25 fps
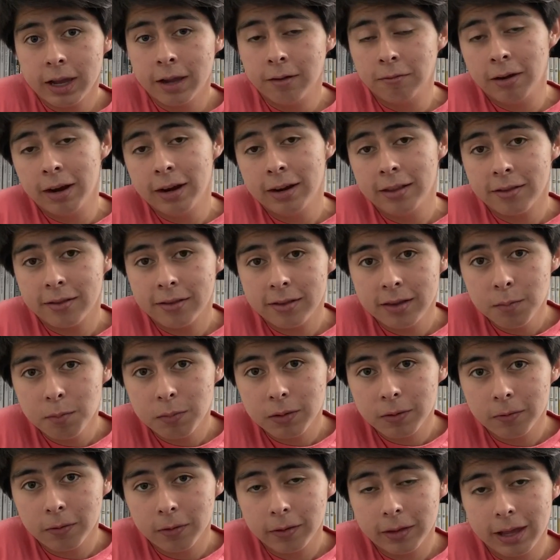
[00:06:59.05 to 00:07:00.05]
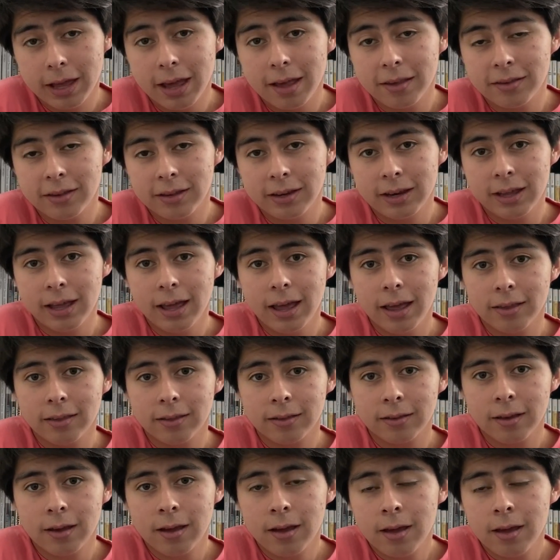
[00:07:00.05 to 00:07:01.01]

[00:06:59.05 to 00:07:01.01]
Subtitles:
and Ren and Stimpy for the SNES,